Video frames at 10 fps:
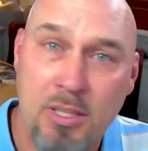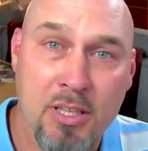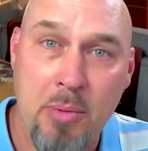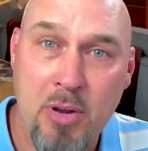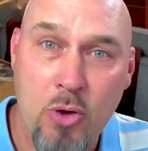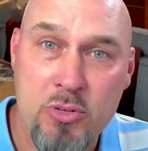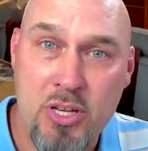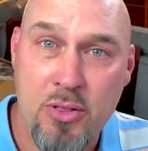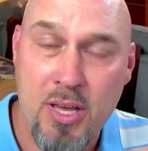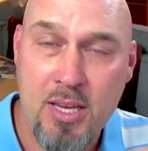Let me know what you
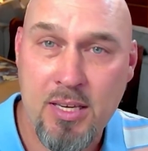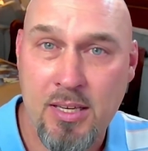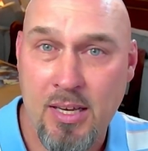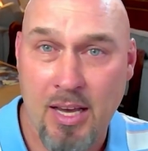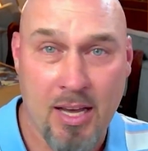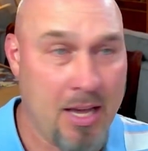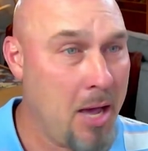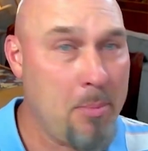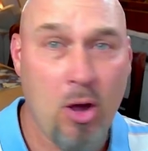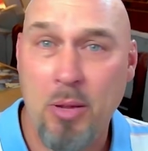think.
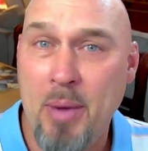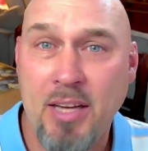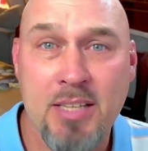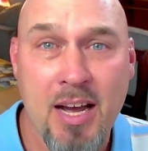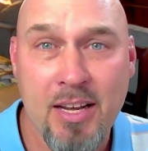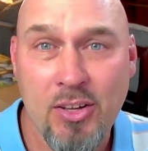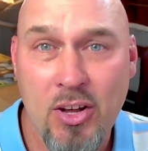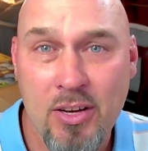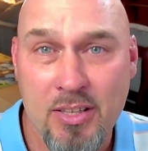I'm all about dialogue.